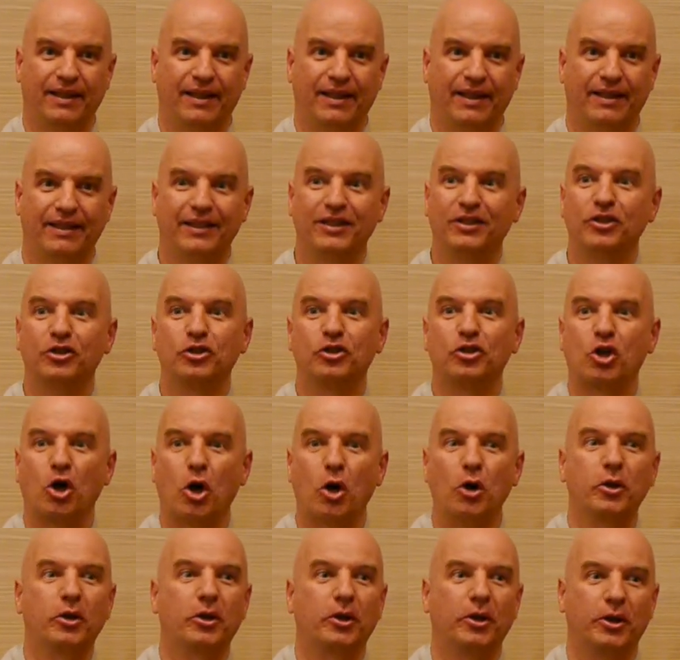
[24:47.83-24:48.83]
He didn't
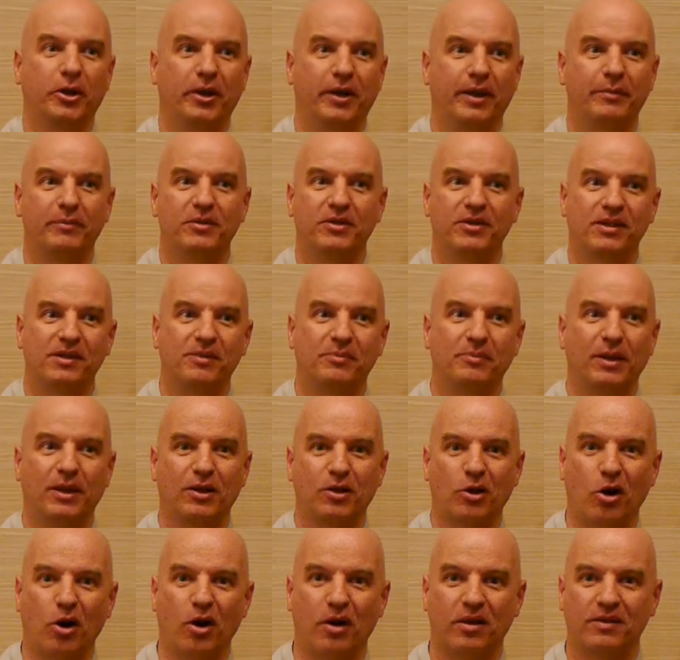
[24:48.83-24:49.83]
conquer him just
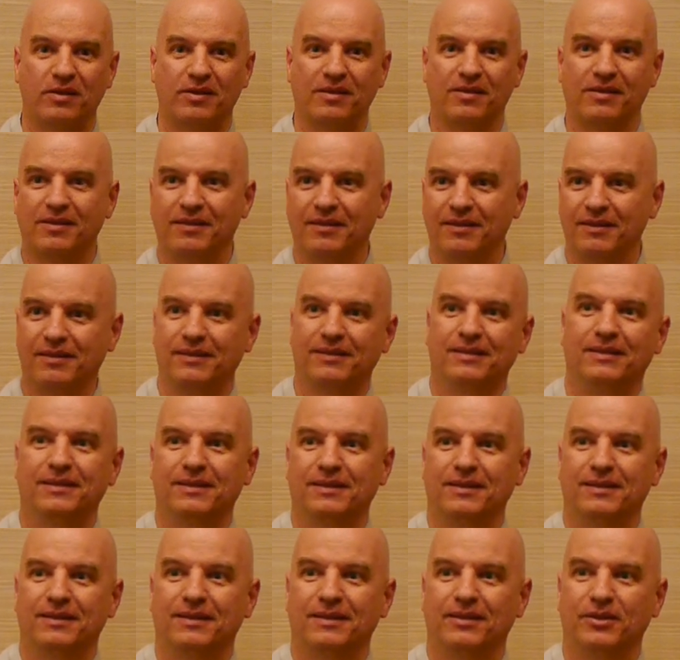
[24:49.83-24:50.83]
because
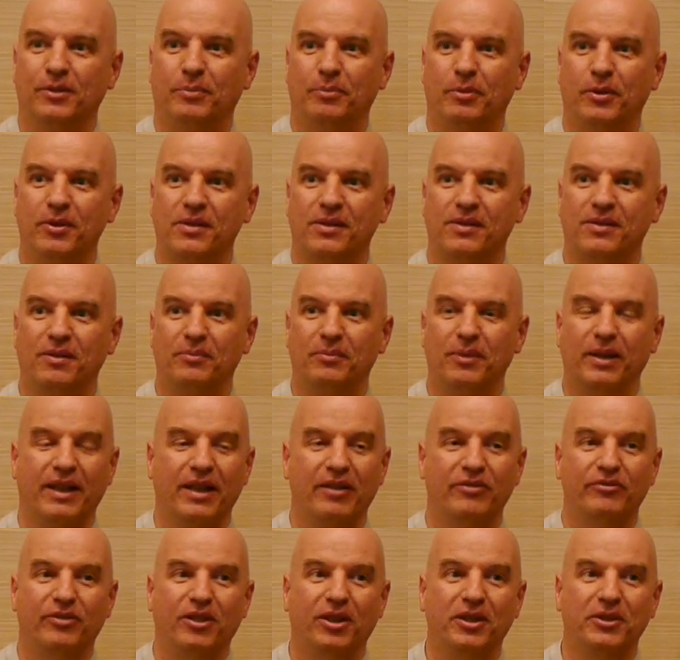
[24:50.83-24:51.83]
the person
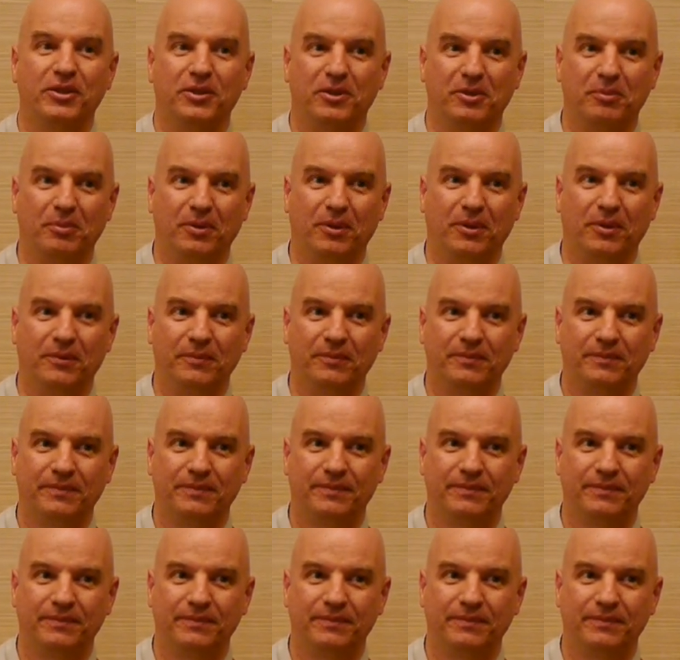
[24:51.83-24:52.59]
became vulnerable